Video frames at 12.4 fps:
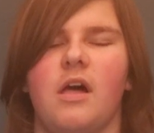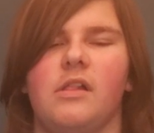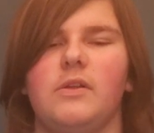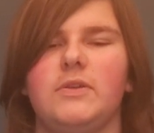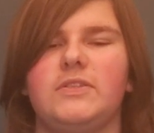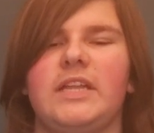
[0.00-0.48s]

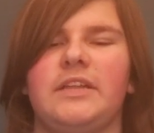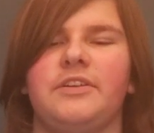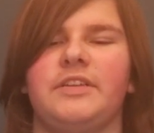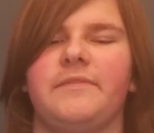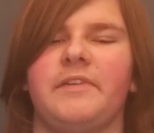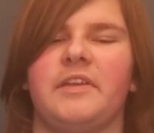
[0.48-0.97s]
Low standard
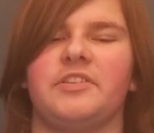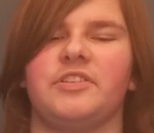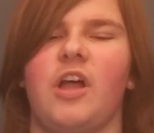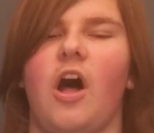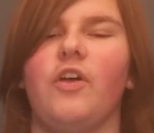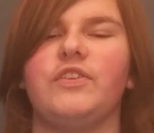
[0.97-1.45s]
deviation
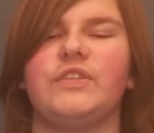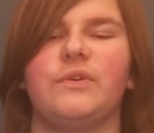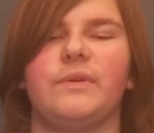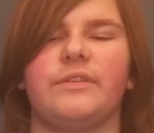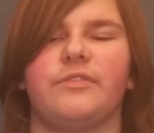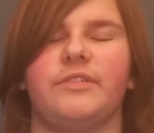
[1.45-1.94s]

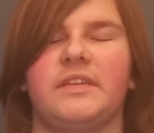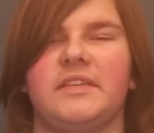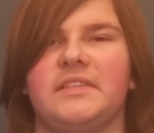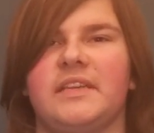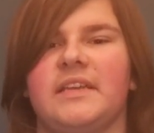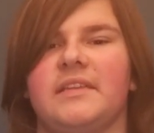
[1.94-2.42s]
also
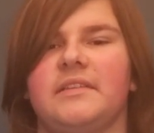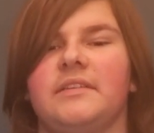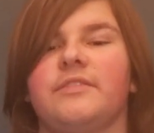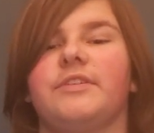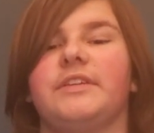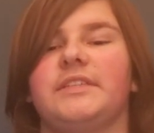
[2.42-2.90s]
increases
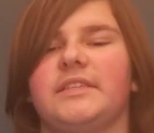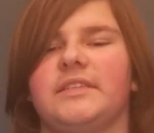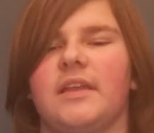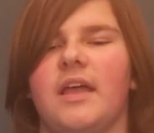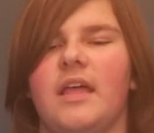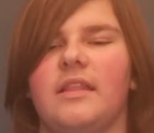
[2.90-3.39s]

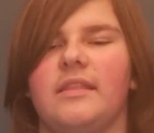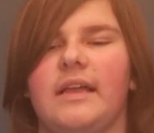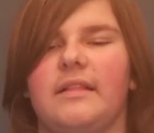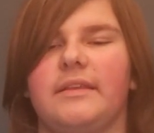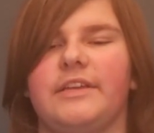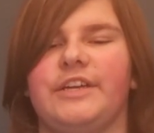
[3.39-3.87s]
the
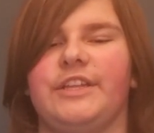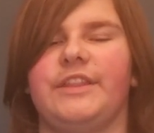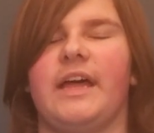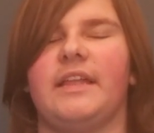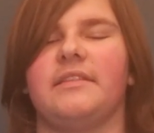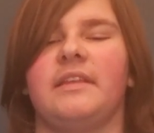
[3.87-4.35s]
likelihood
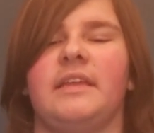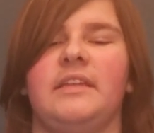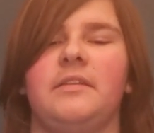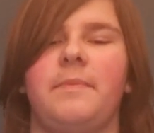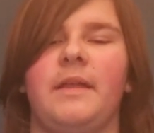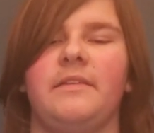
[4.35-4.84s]
that the
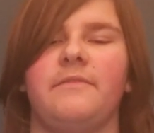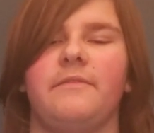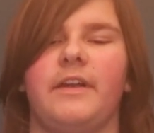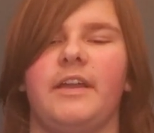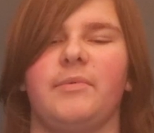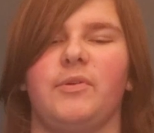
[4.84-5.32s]
independent
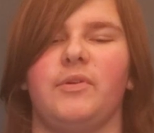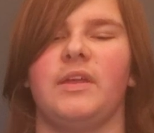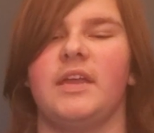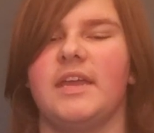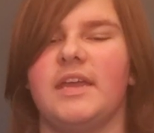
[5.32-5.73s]
variable